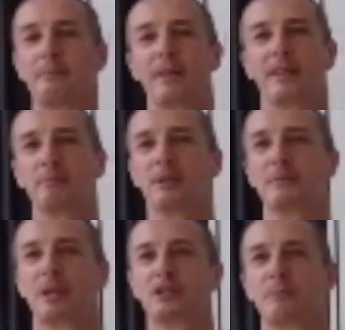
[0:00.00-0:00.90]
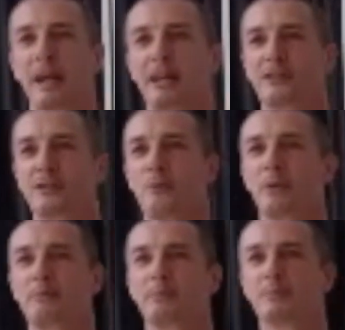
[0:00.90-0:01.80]
But it pretty much depends on how
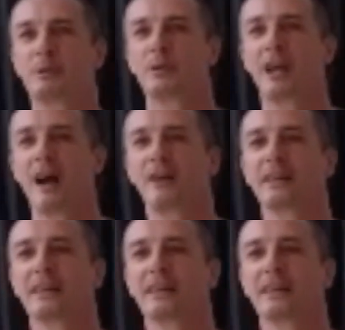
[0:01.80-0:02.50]
many people we are,